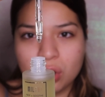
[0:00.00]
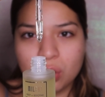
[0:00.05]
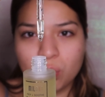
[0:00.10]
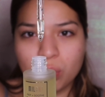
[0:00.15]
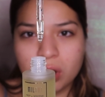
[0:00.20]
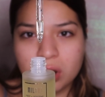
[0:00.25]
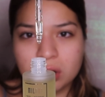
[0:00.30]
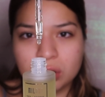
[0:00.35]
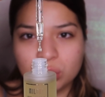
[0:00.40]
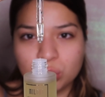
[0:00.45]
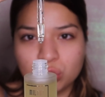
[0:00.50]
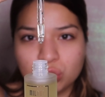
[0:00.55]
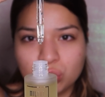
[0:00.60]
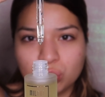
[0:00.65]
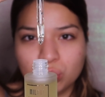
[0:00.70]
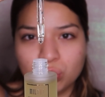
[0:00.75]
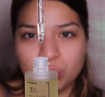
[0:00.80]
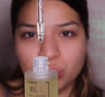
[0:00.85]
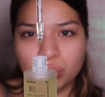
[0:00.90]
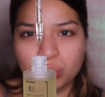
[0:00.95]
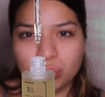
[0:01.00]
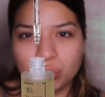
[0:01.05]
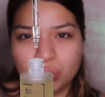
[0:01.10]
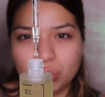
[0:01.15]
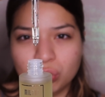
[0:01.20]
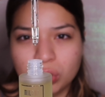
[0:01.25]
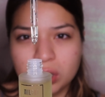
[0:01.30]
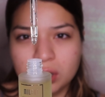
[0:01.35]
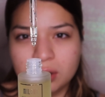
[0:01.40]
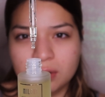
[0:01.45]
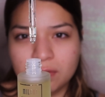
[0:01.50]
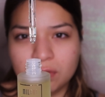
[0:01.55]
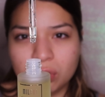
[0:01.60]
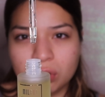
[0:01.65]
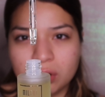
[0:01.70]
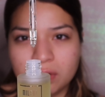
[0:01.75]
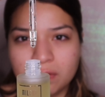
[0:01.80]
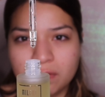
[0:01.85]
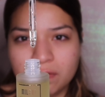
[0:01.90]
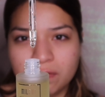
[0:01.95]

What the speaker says: 1, 2, 3, 4, 5,